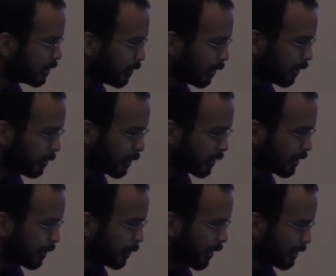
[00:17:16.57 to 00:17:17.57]
that we built
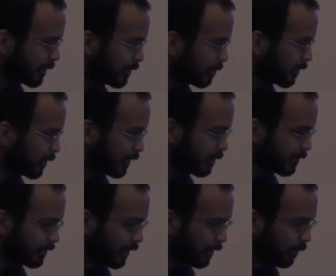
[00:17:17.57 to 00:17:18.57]
up preferences, which I'll get to in
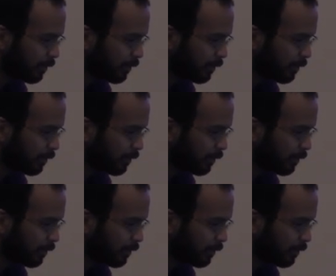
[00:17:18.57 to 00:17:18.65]
a second.